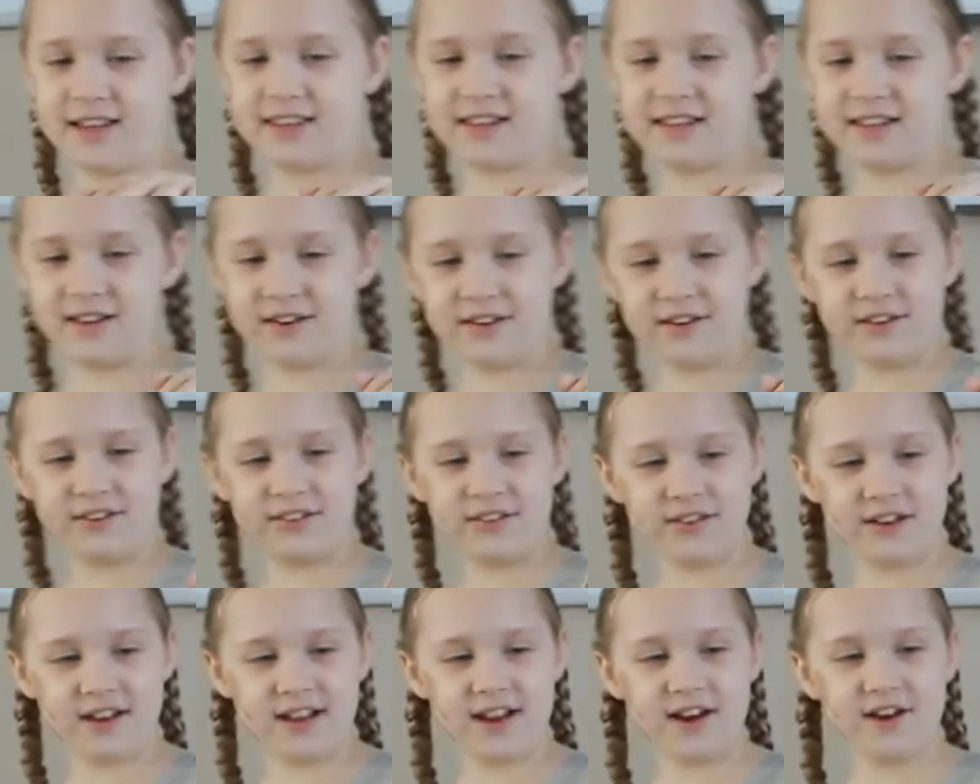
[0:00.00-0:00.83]
Series
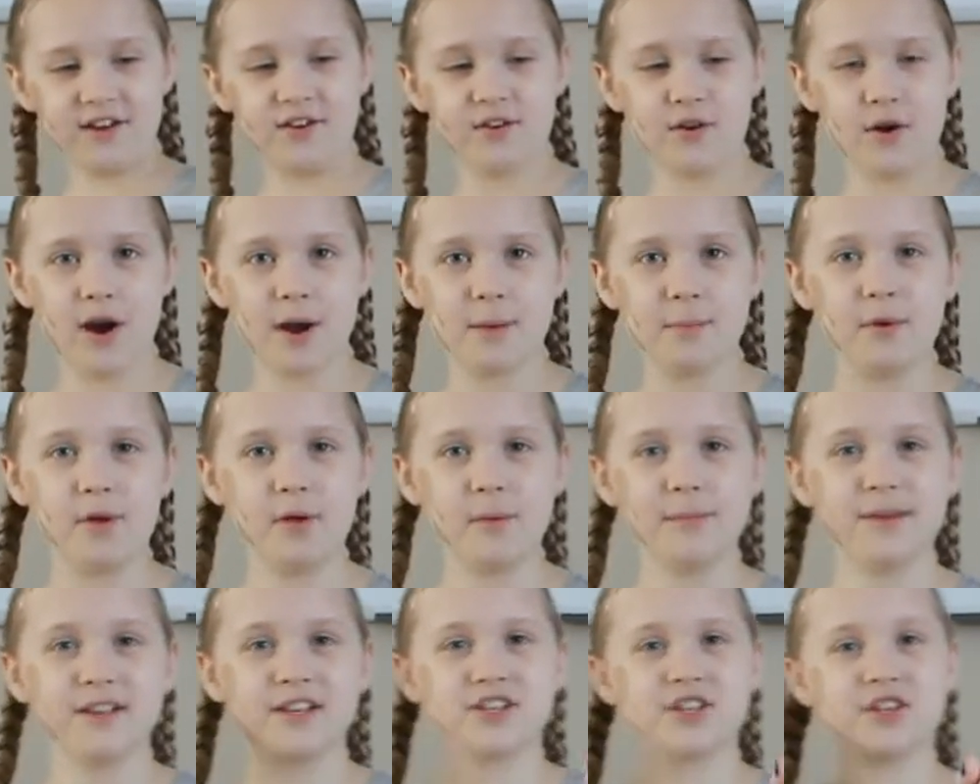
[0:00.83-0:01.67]
three
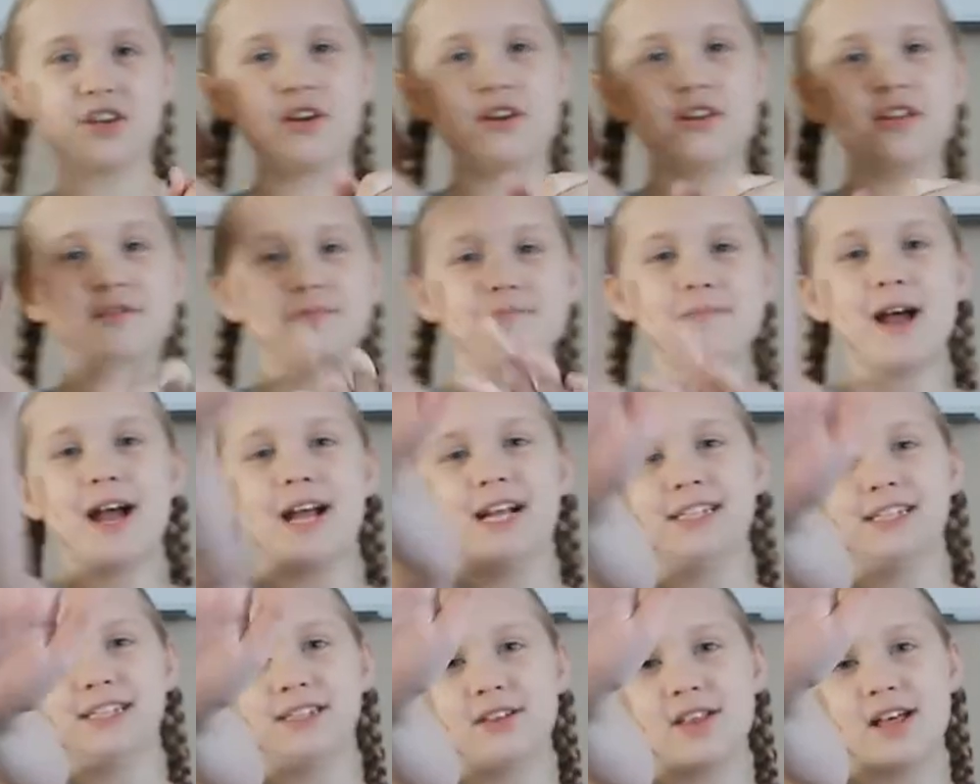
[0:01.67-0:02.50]
Hairdorables, make sure you
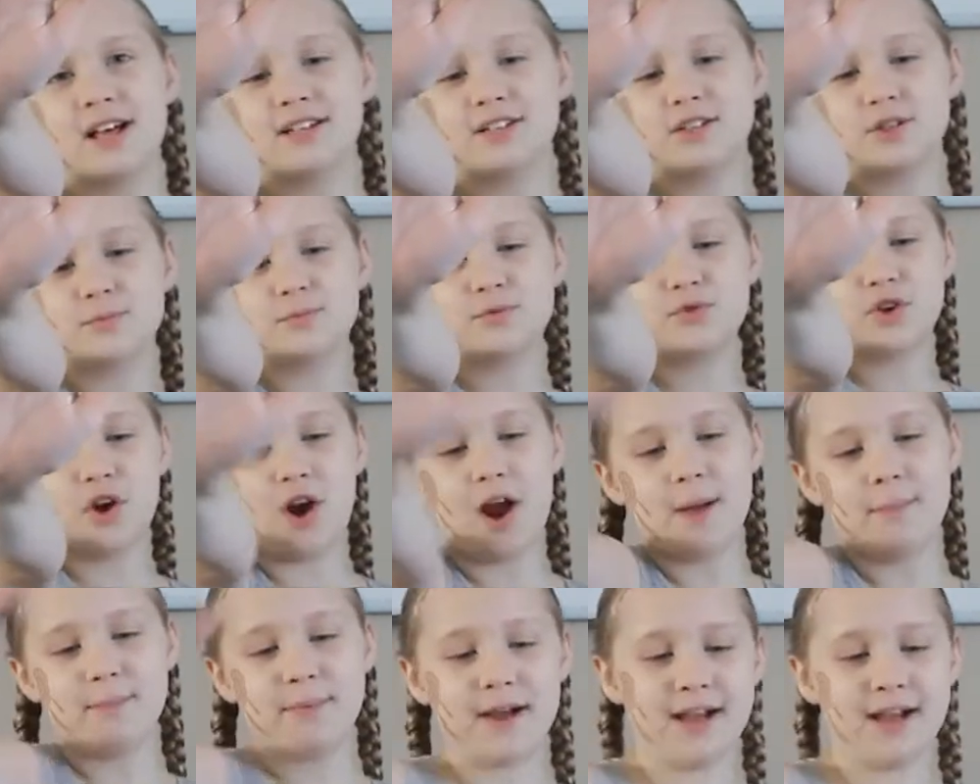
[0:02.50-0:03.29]
smash that subscribe